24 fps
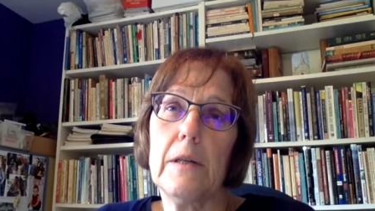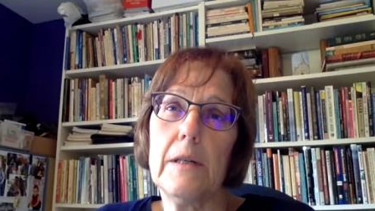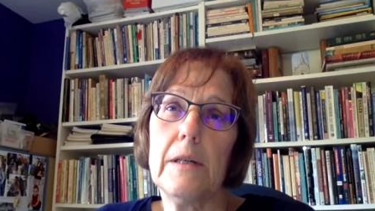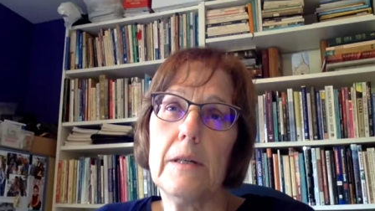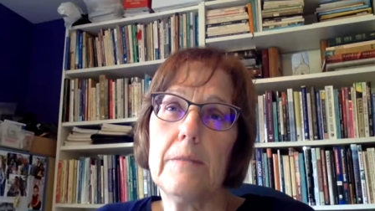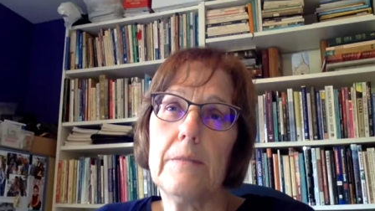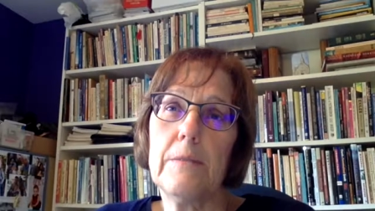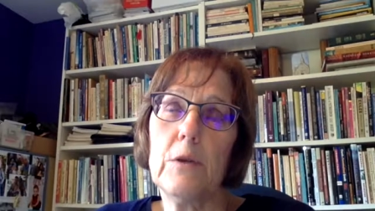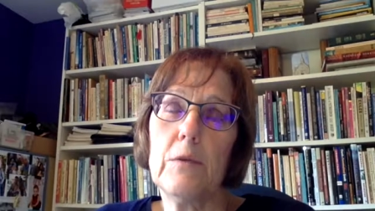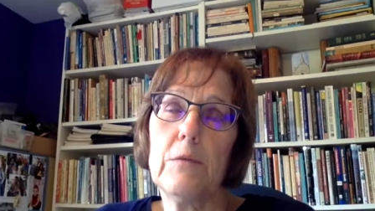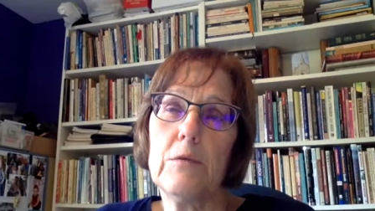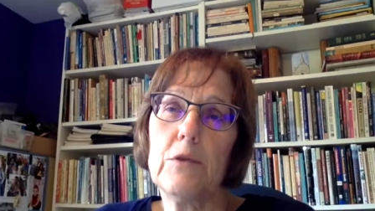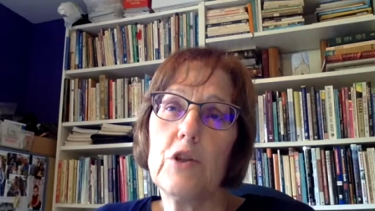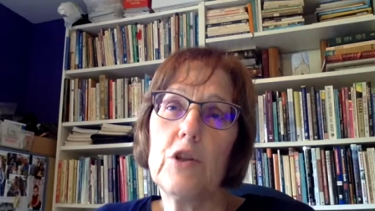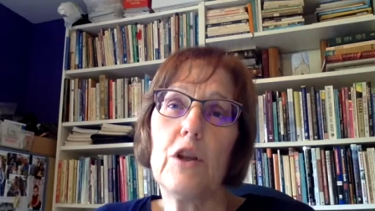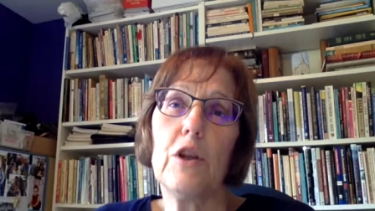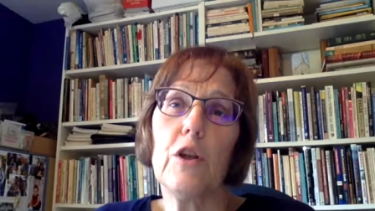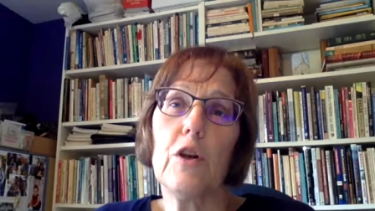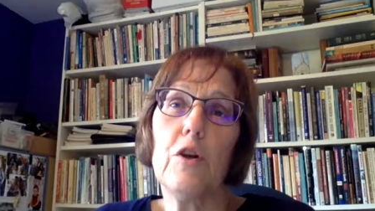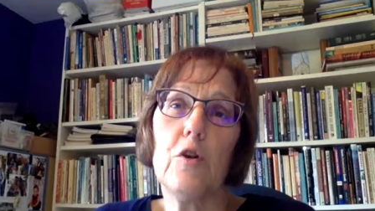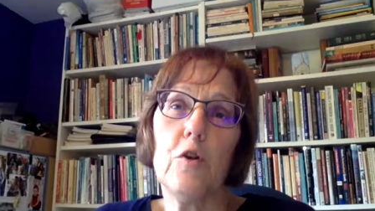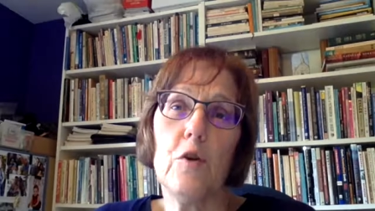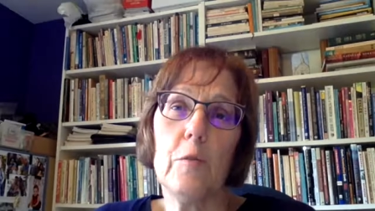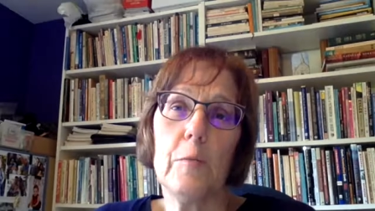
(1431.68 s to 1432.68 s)

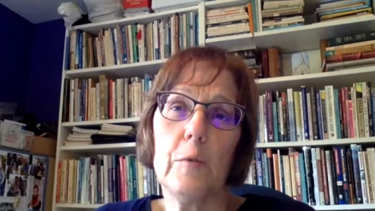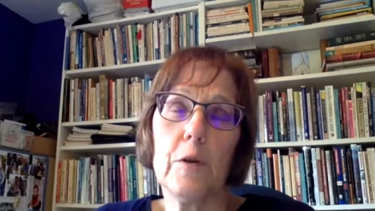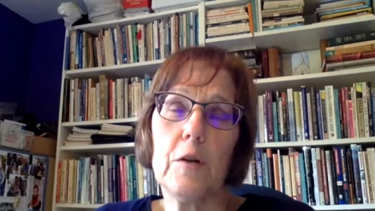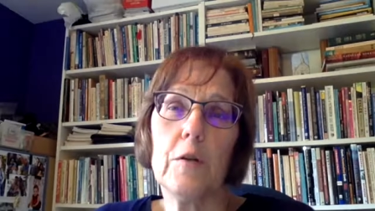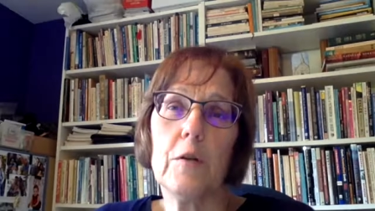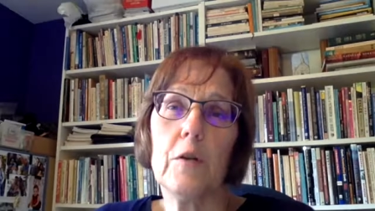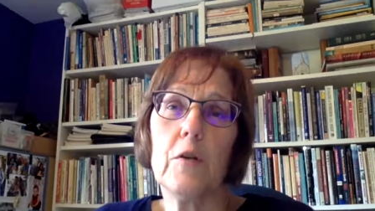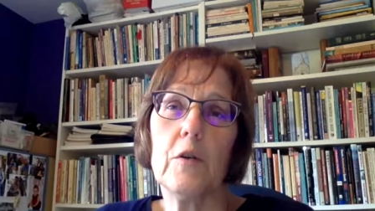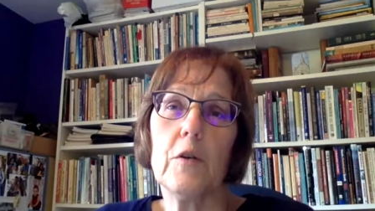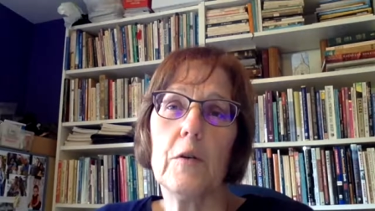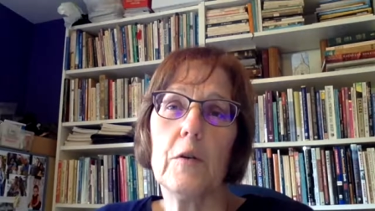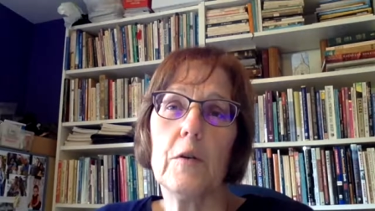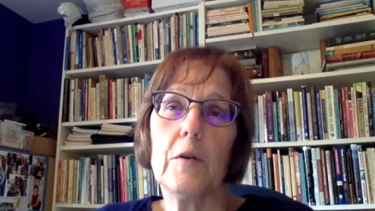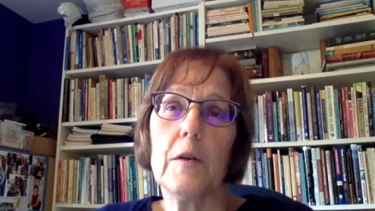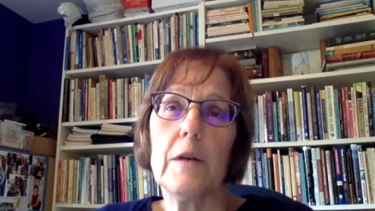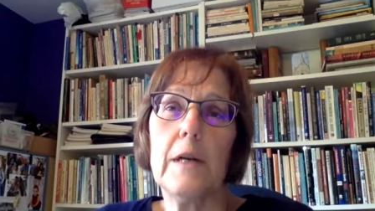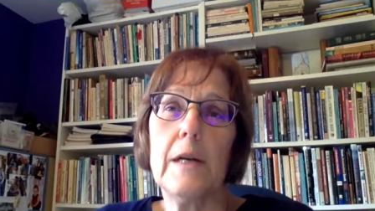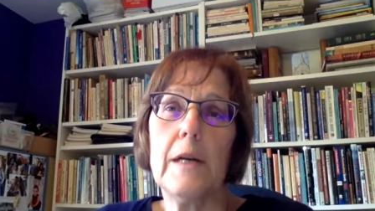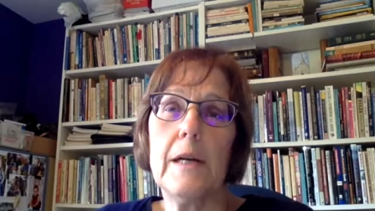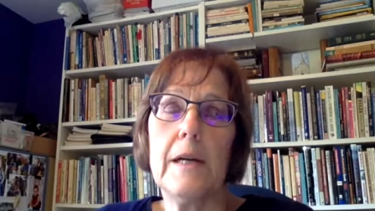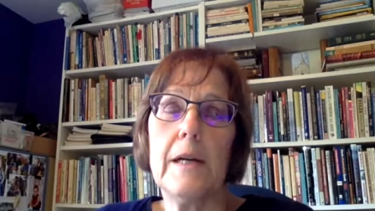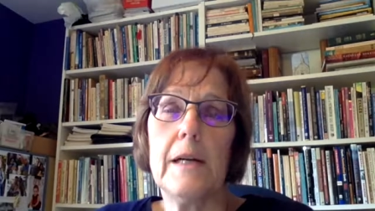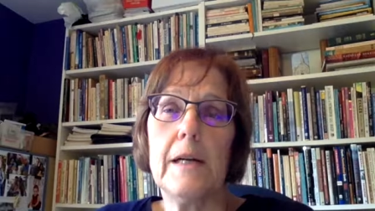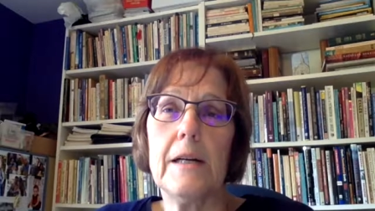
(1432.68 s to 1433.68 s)
shalom or
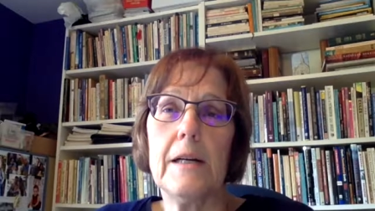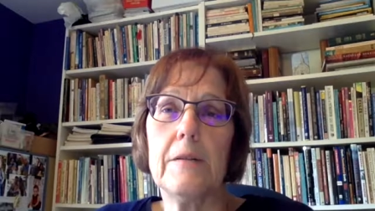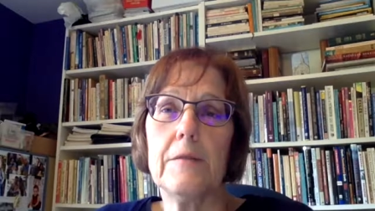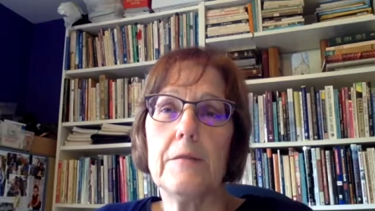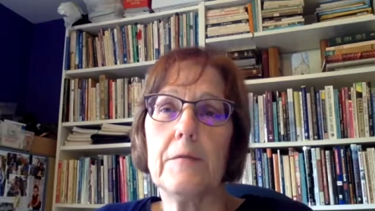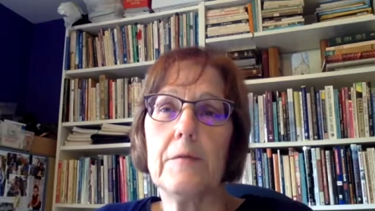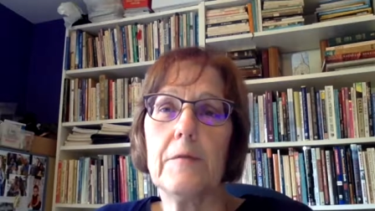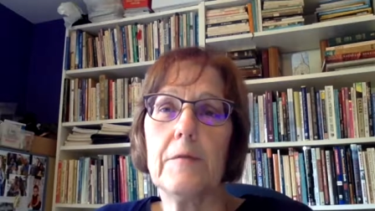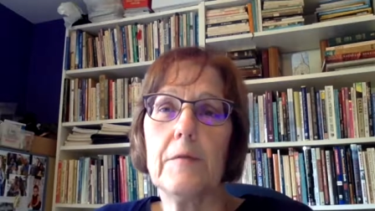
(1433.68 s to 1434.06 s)
of